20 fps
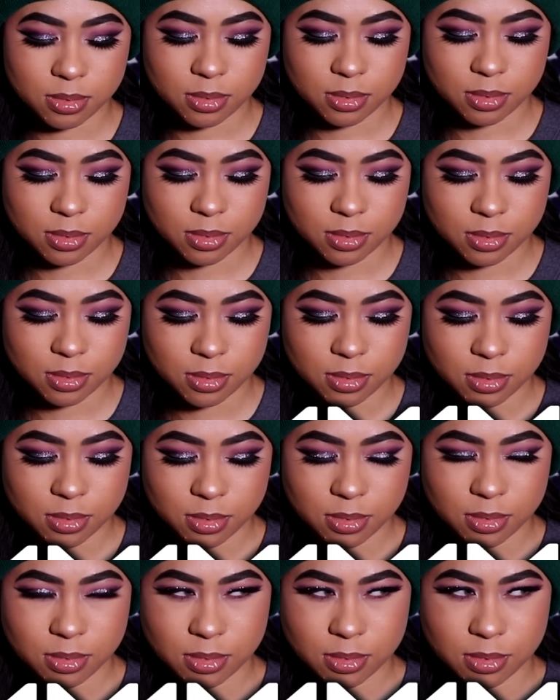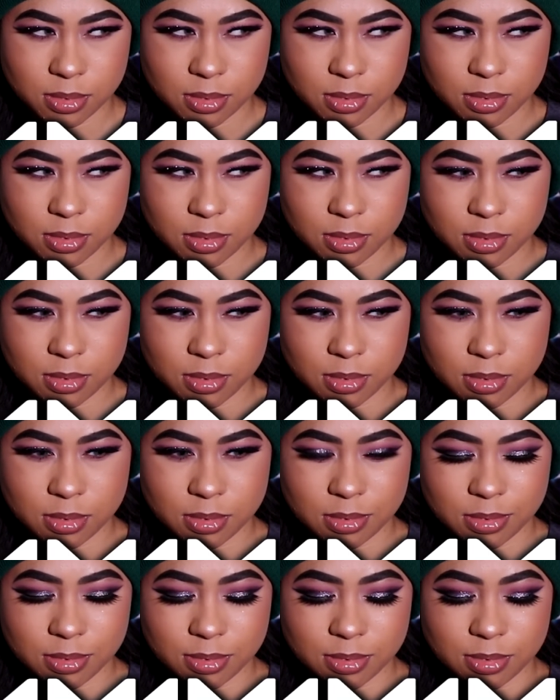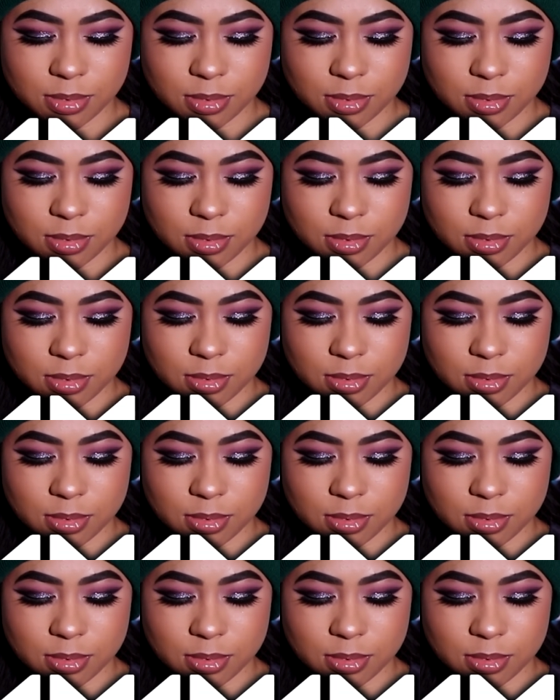(no one is talking)